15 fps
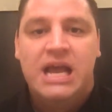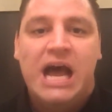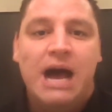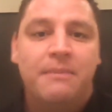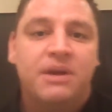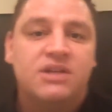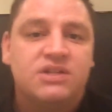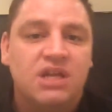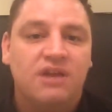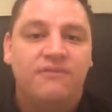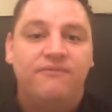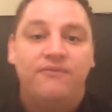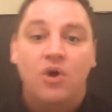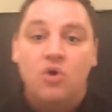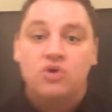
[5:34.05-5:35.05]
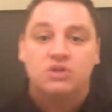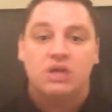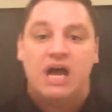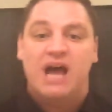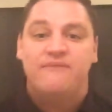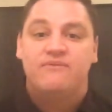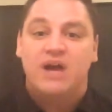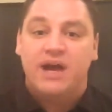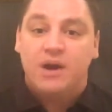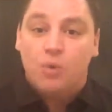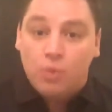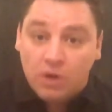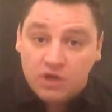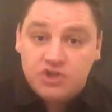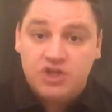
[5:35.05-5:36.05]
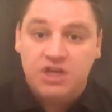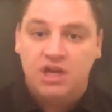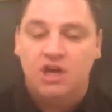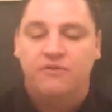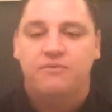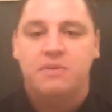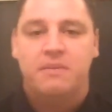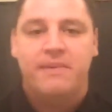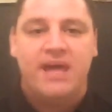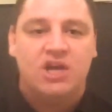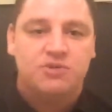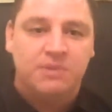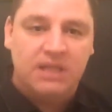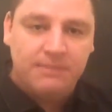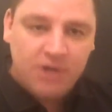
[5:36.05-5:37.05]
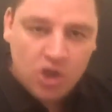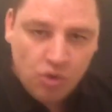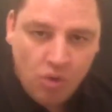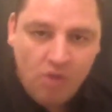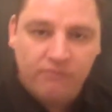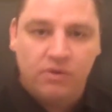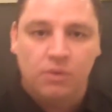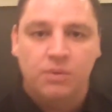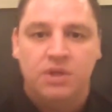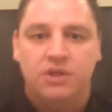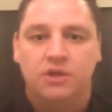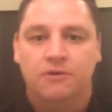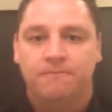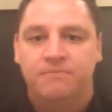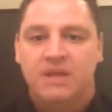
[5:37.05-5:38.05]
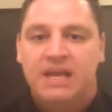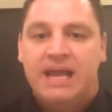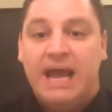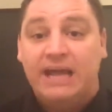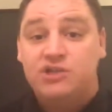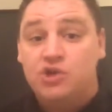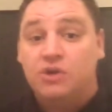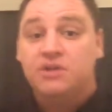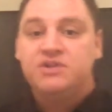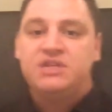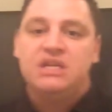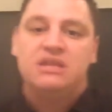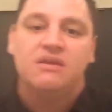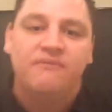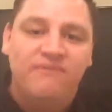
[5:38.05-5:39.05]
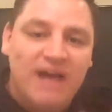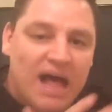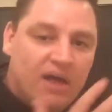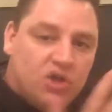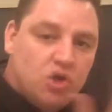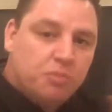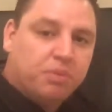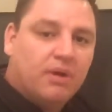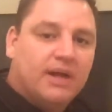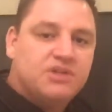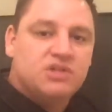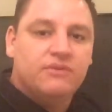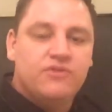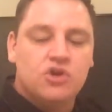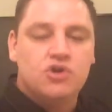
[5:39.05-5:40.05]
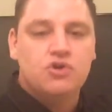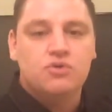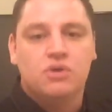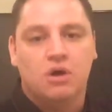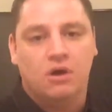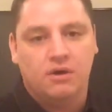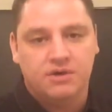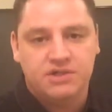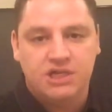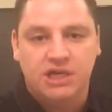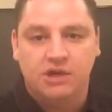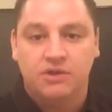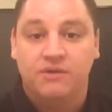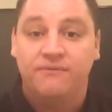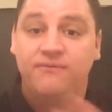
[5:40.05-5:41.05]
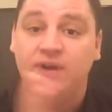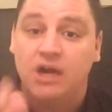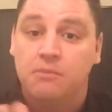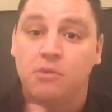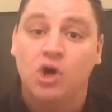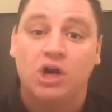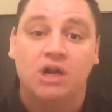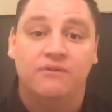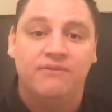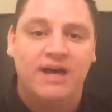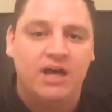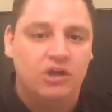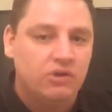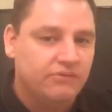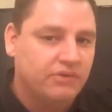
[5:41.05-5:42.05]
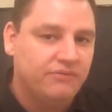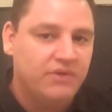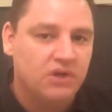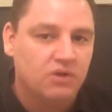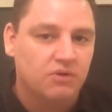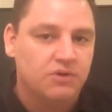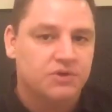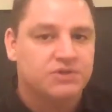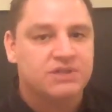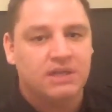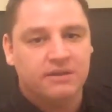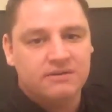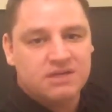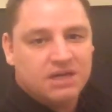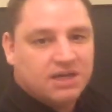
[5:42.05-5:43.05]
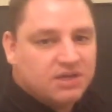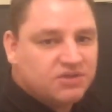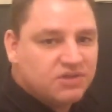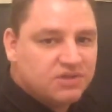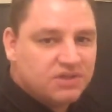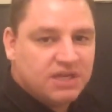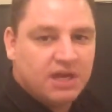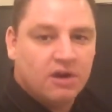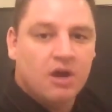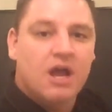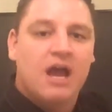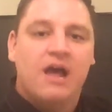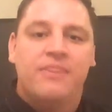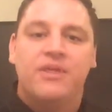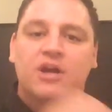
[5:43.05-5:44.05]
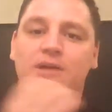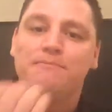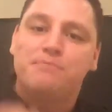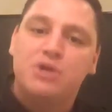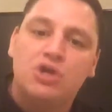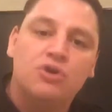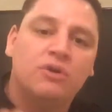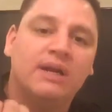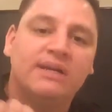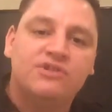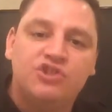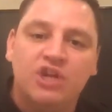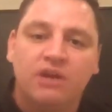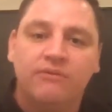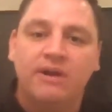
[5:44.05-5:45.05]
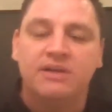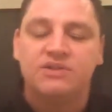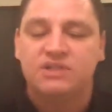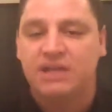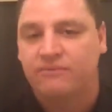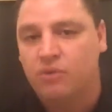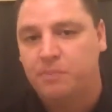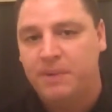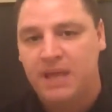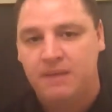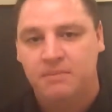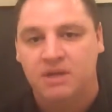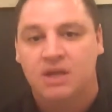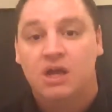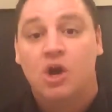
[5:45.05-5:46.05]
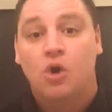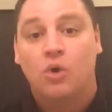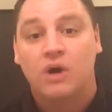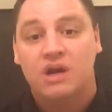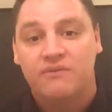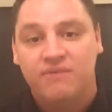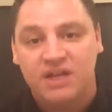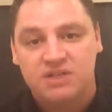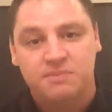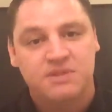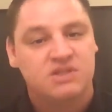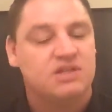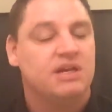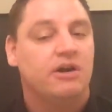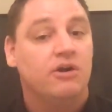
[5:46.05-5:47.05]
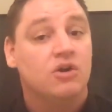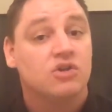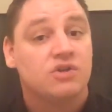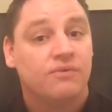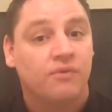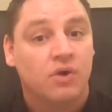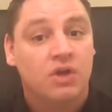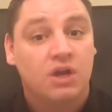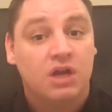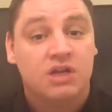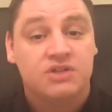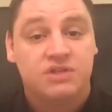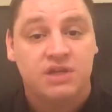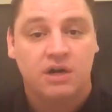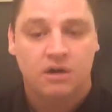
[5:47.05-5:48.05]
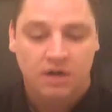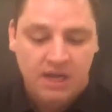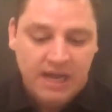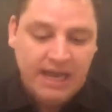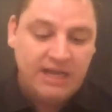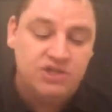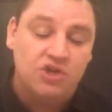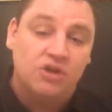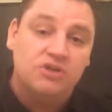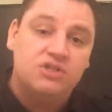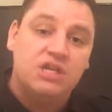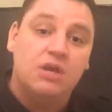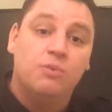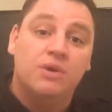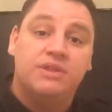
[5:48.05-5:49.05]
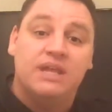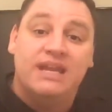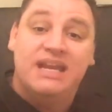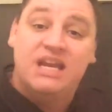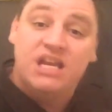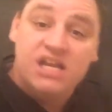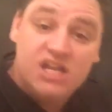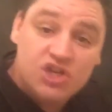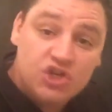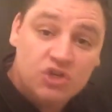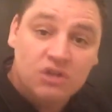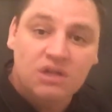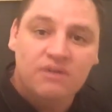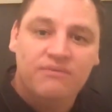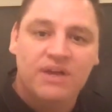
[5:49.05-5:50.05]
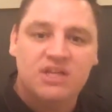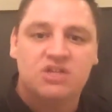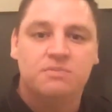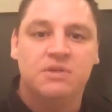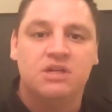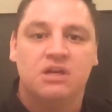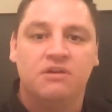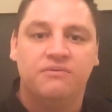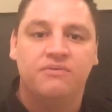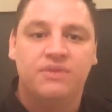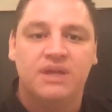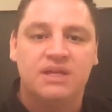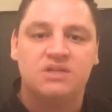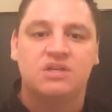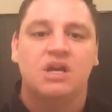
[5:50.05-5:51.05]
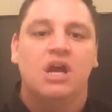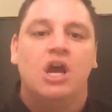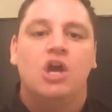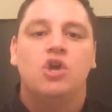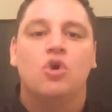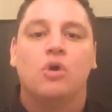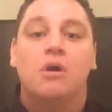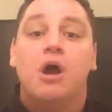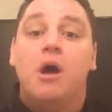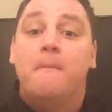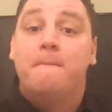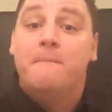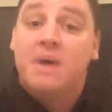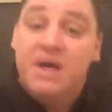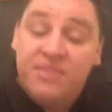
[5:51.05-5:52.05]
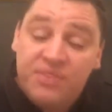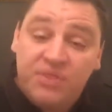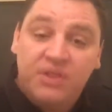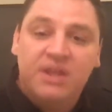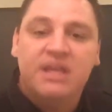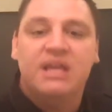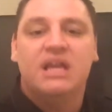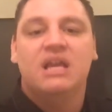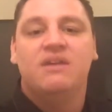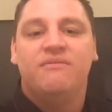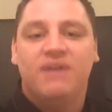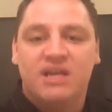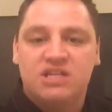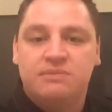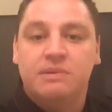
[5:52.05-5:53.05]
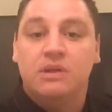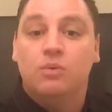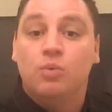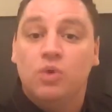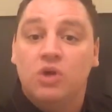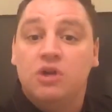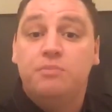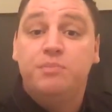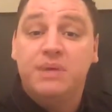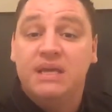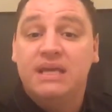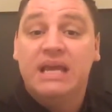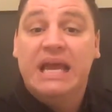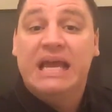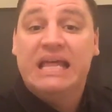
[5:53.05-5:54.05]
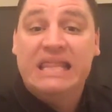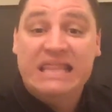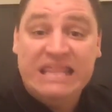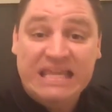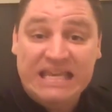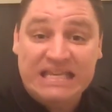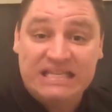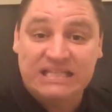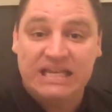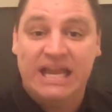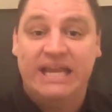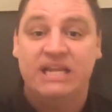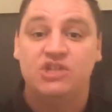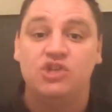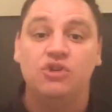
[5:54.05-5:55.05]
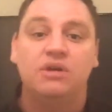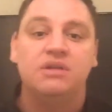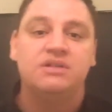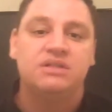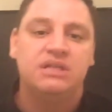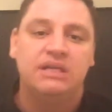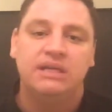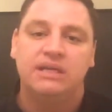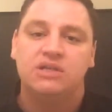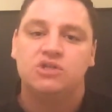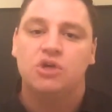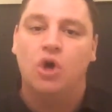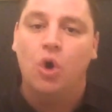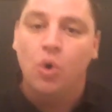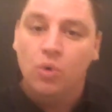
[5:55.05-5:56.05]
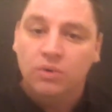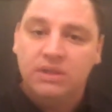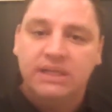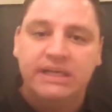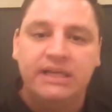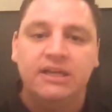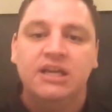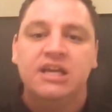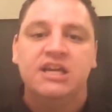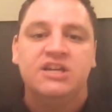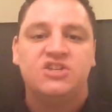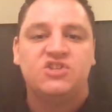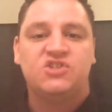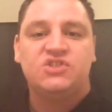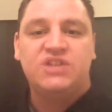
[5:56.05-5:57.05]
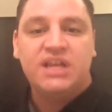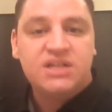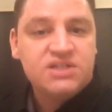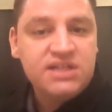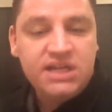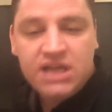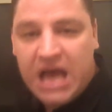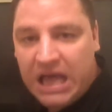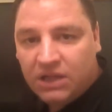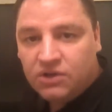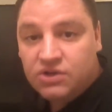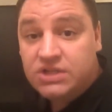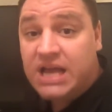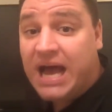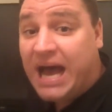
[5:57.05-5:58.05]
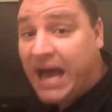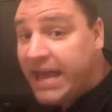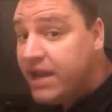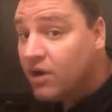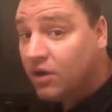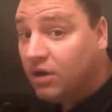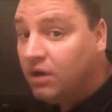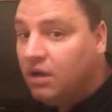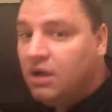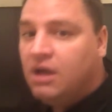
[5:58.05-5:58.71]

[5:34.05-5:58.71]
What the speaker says: I'm going to say, folks, I've got a worksheet here from the management. Let me go over it with you. As you can see, the value price of your new car is here. The fair market value of the vehicle you're selling to us is here. The computer has generated several payment or investment scenarios for you to consider. As you can see, with an initial investment of this, your monthly investment would be this. And as you can see, it's only $60 higher